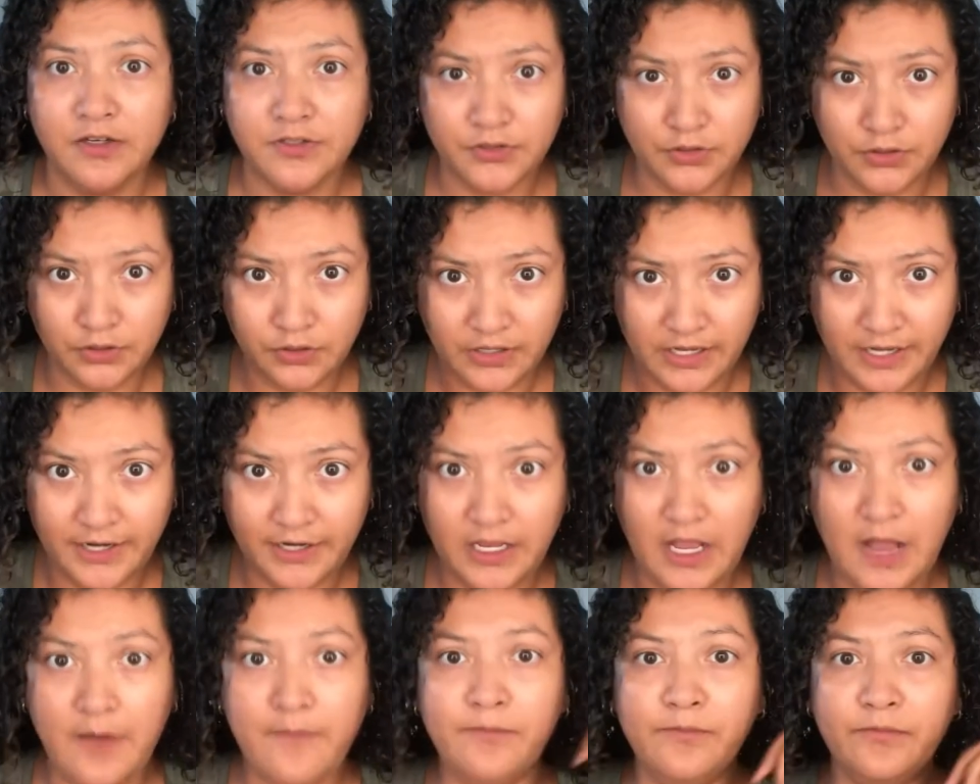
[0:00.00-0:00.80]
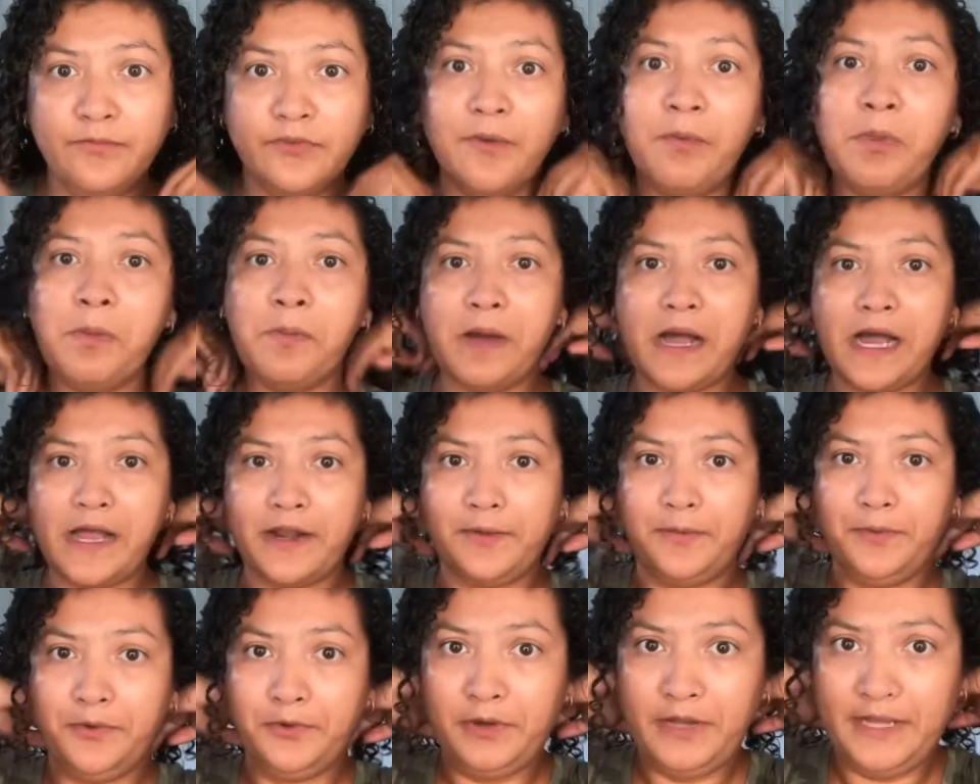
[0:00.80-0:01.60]
So you gotta come from the
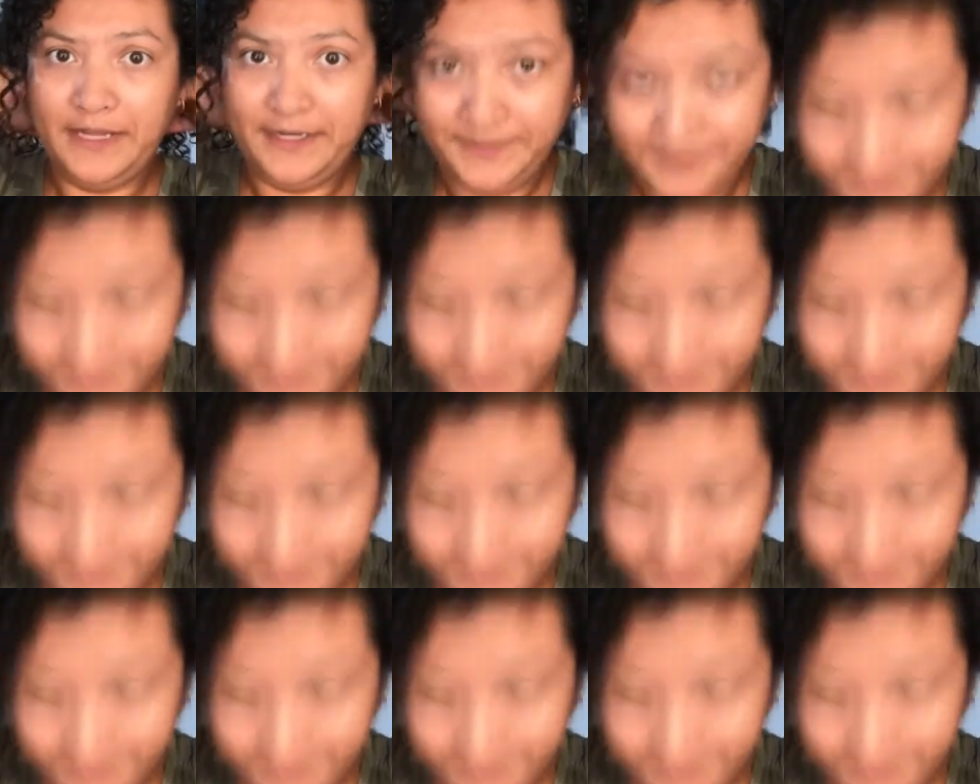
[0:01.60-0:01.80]
bottom, okay?